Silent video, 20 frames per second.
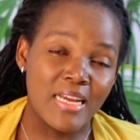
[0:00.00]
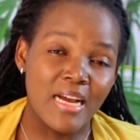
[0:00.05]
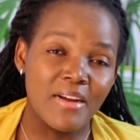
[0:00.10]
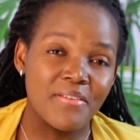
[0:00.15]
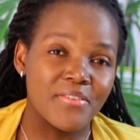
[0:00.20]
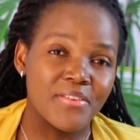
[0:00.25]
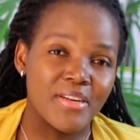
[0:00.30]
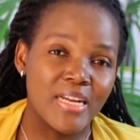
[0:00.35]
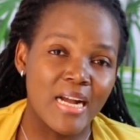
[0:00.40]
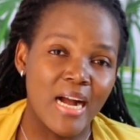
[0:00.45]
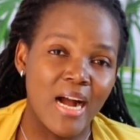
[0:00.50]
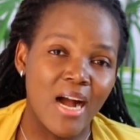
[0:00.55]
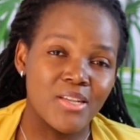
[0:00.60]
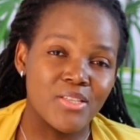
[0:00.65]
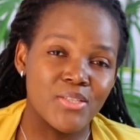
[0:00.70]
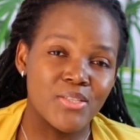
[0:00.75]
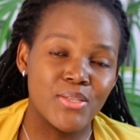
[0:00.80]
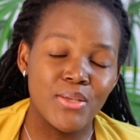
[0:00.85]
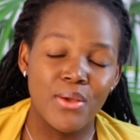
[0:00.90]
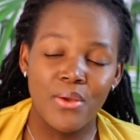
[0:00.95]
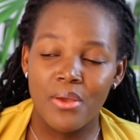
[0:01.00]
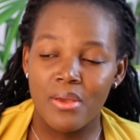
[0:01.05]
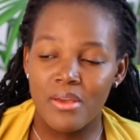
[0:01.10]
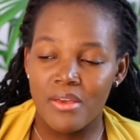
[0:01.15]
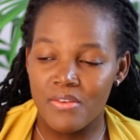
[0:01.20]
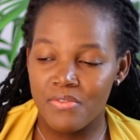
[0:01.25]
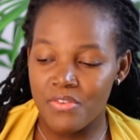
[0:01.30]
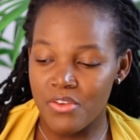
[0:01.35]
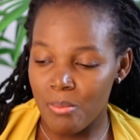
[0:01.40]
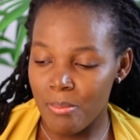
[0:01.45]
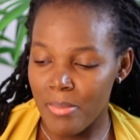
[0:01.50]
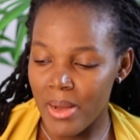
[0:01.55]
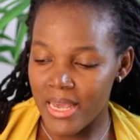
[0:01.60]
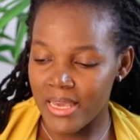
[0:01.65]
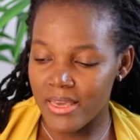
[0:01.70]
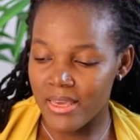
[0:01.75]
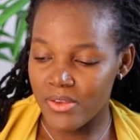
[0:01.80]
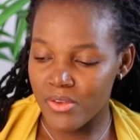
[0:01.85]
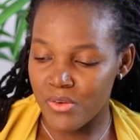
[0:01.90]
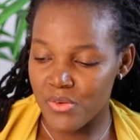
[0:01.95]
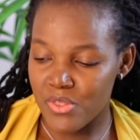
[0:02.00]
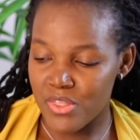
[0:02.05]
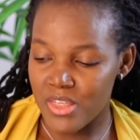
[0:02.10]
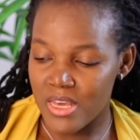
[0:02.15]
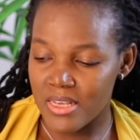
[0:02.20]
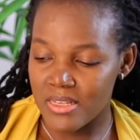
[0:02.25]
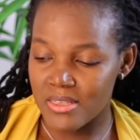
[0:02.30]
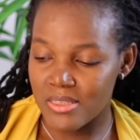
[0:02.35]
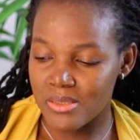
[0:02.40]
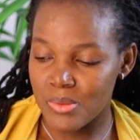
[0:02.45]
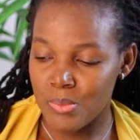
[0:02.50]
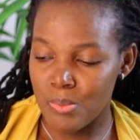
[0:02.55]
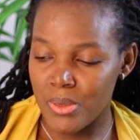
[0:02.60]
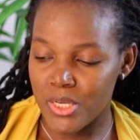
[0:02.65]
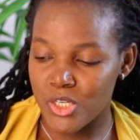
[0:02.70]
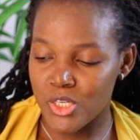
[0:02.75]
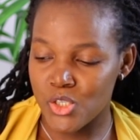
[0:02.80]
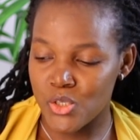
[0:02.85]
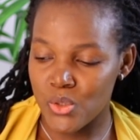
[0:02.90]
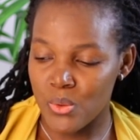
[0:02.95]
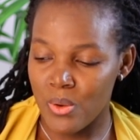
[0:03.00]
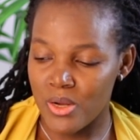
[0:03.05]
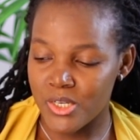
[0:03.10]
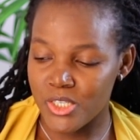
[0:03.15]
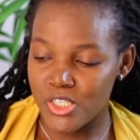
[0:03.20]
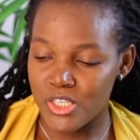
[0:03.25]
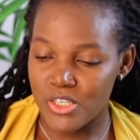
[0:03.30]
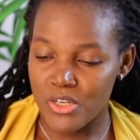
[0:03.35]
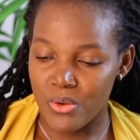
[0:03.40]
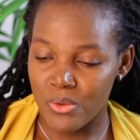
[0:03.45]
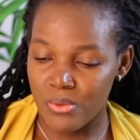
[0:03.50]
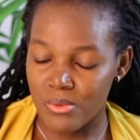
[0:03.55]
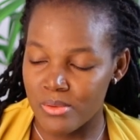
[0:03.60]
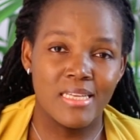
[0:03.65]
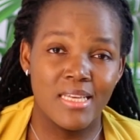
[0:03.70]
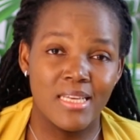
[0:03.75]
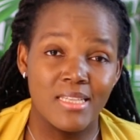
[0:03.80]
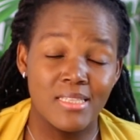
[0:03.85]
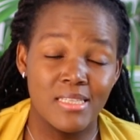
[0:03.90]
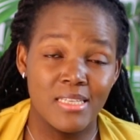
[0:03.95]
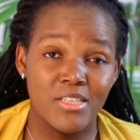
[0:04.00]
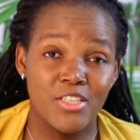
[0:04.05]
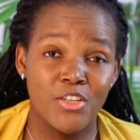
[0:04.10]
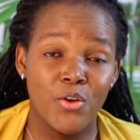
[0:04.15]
Africa. So if you're buying your things, be sure to know, is it